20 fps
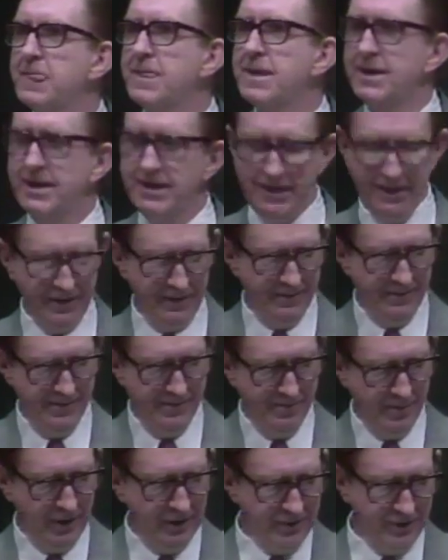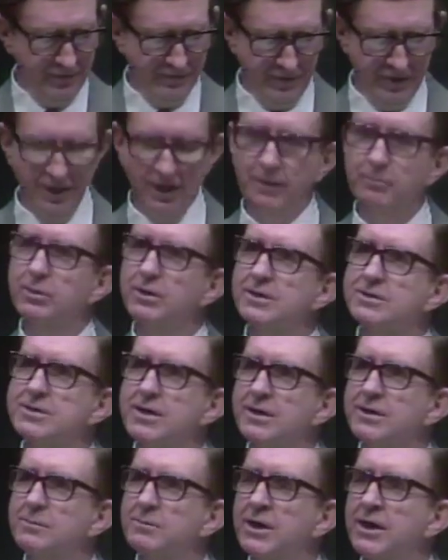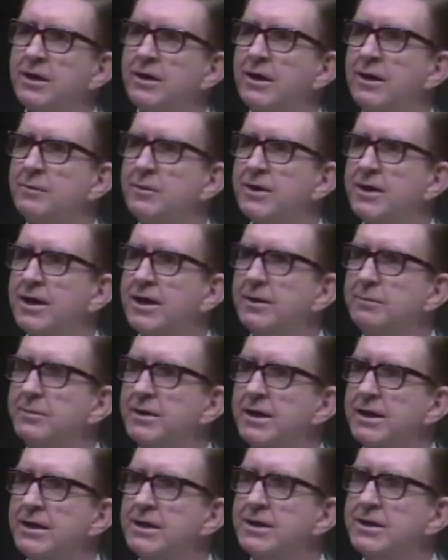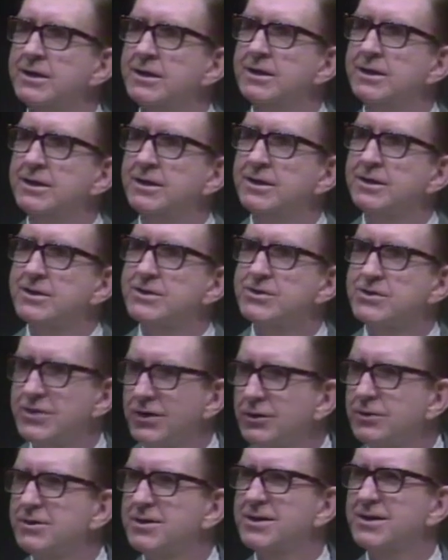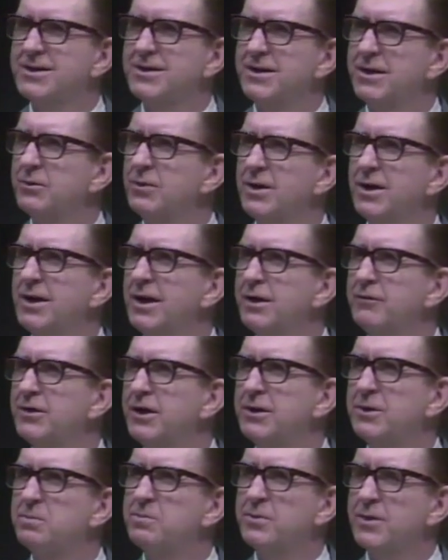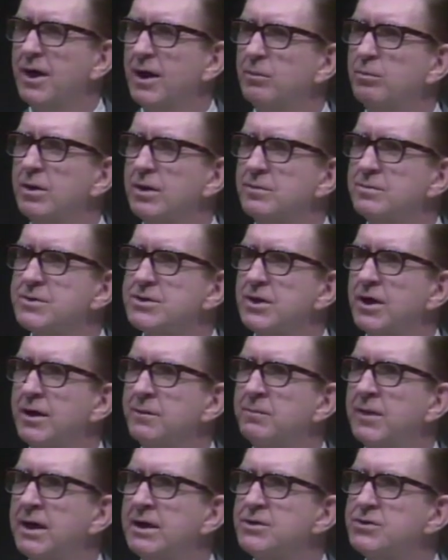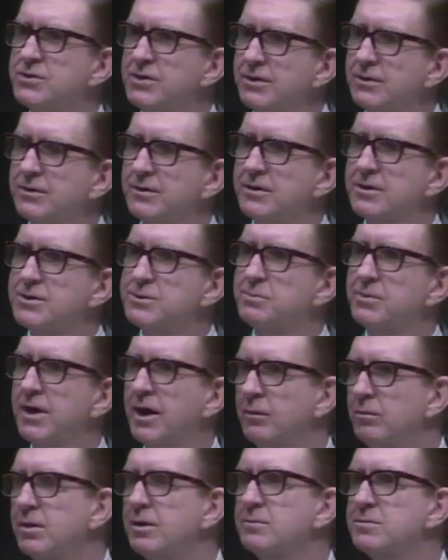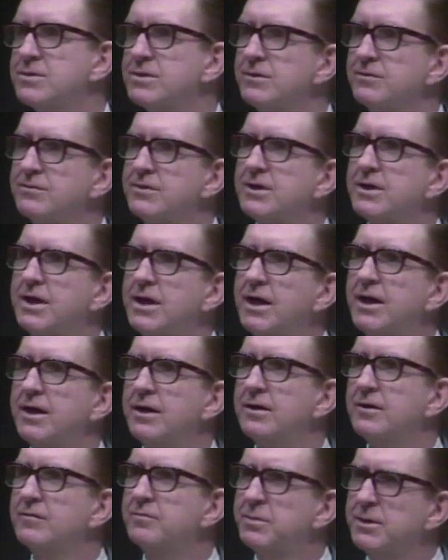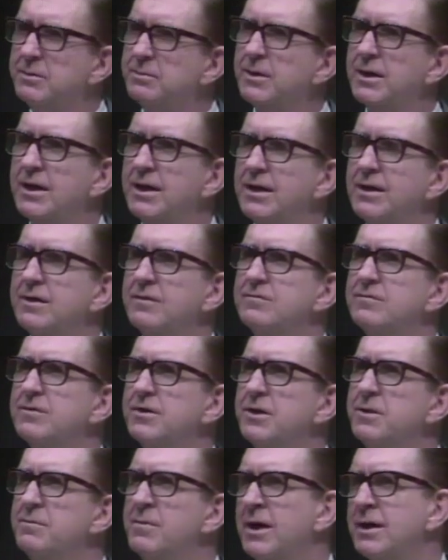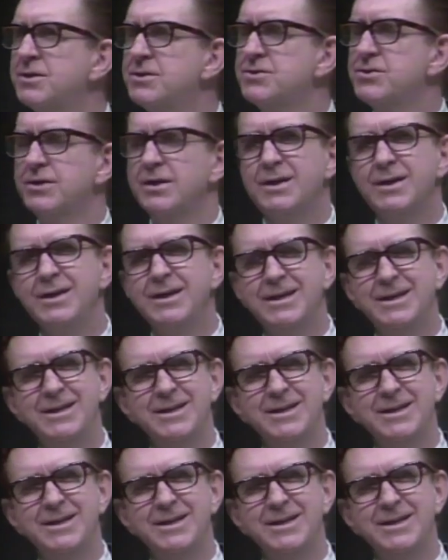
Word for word: I had a bunch of law books under my arm, and they had been soaked. There were a lot of other problems on my shoulders, problems of the care of people I loved very much, and